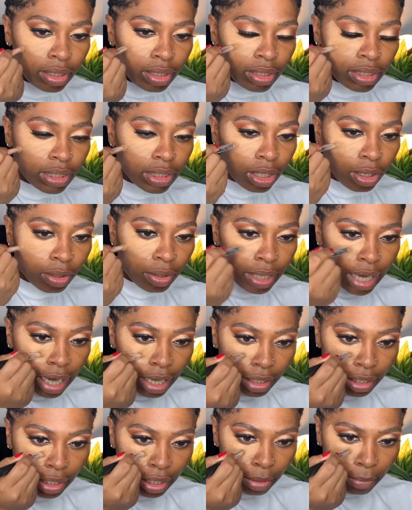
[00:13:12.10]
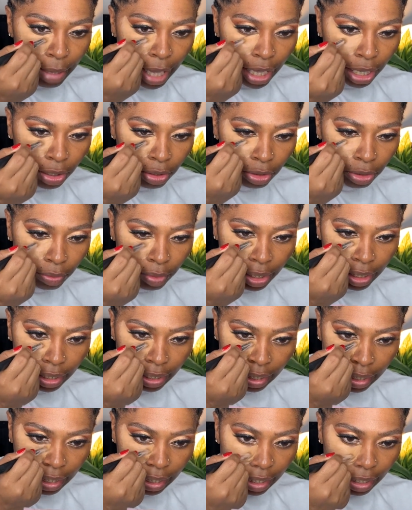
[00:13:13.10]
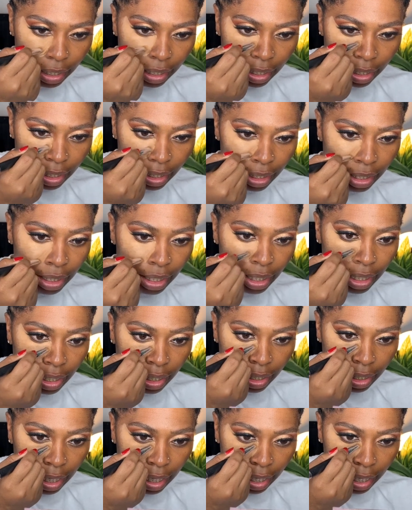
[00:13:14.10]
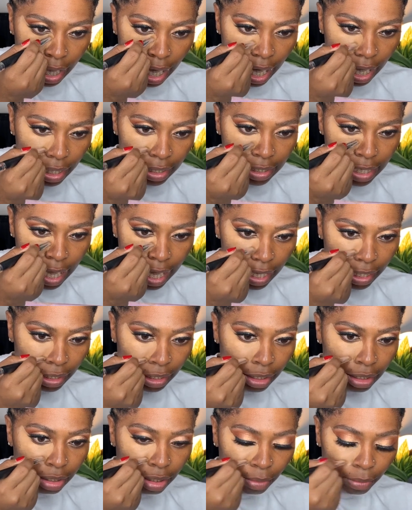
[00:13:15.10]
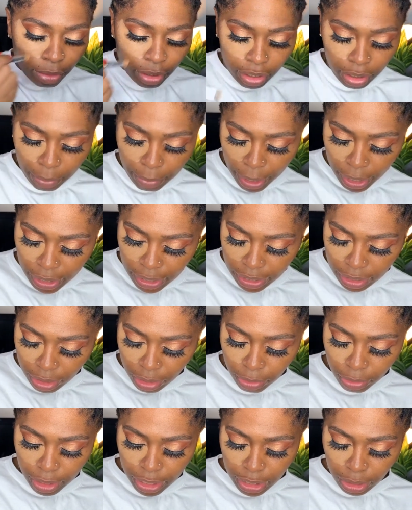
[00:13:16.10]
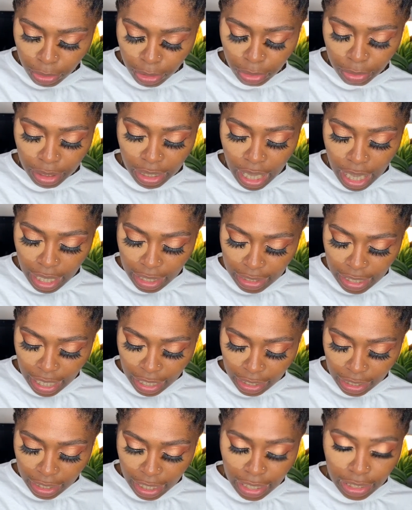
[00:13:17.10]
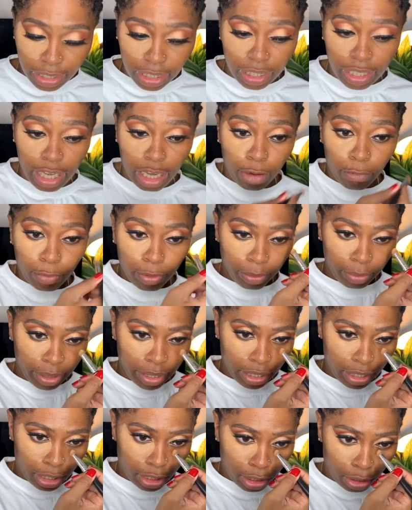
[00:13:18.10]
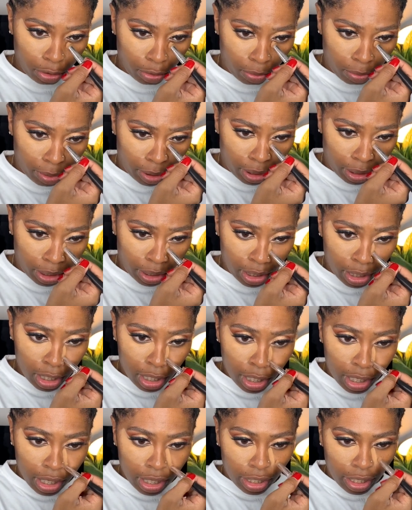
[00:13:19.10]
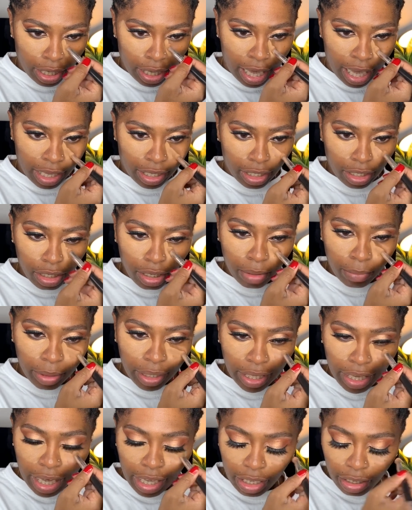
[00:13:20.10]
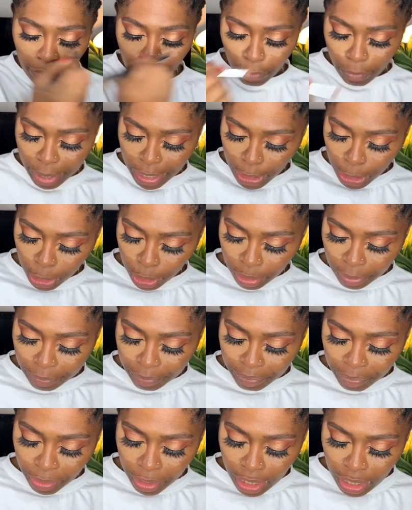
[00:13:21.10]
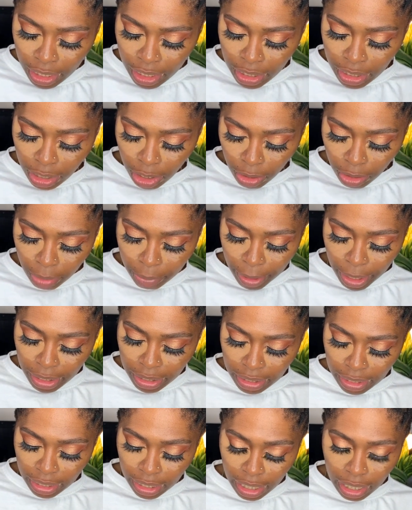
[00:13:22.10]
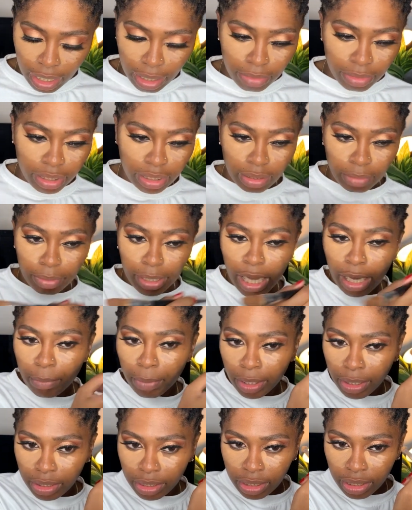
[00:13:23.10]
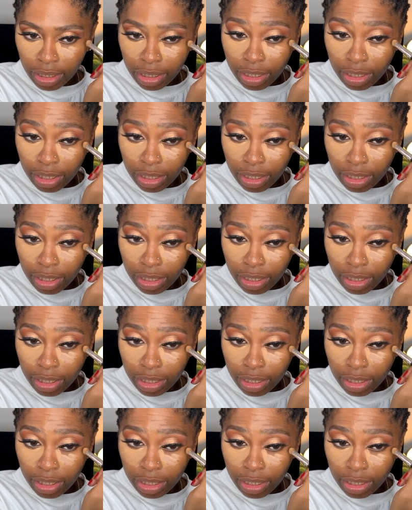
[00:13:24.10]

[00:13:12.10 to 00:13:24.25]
So now they're back on the run again. They contact the number of the person who they're supposed to be contacting that's going to help them get to Cuba. They got the number, they got the information. So the person comes, it's a black person.